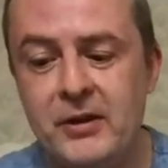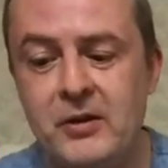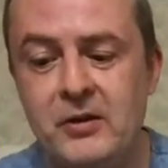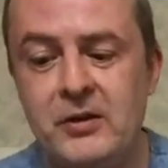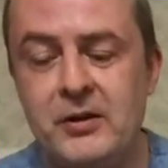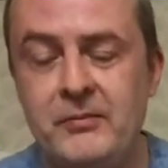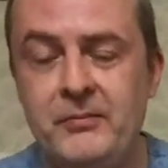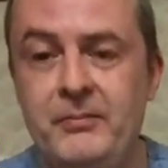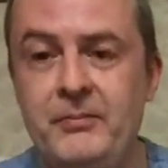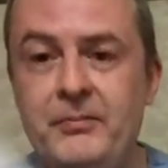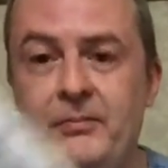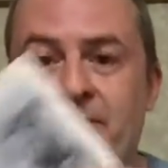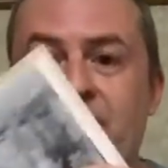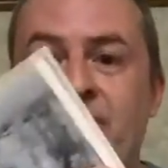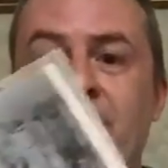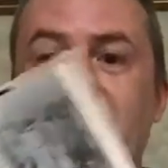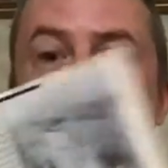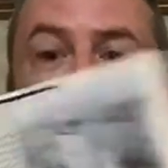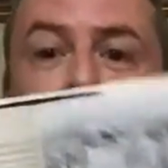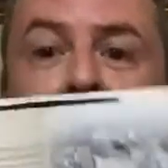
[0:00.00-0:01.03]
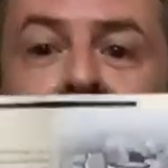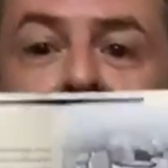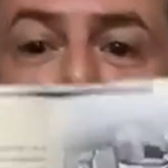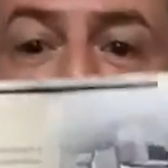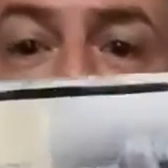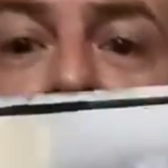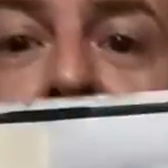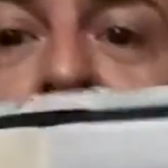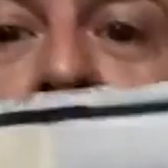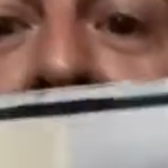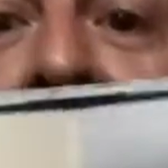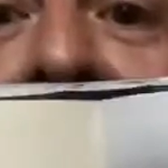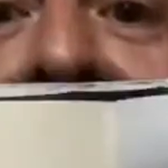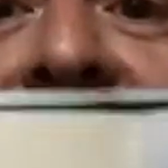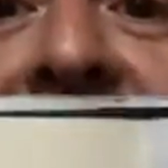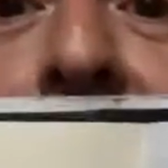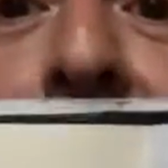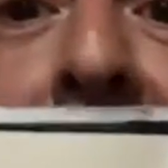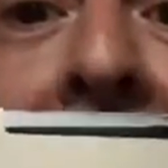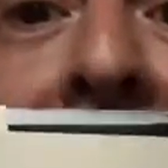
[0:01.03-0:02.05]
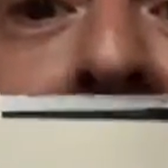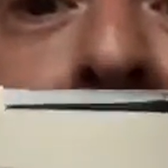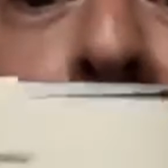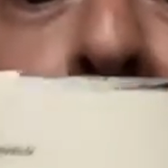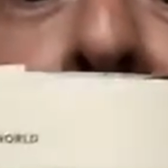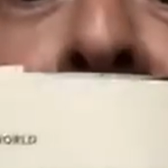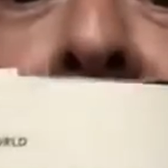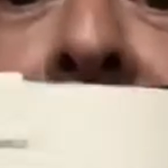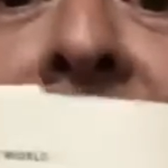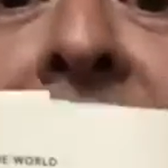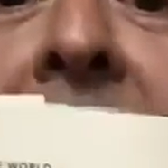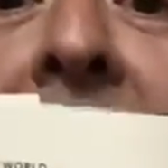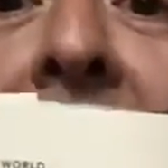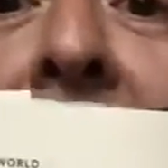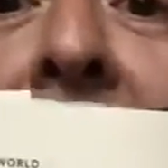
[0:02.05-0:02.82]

look. There's the Pan Am building.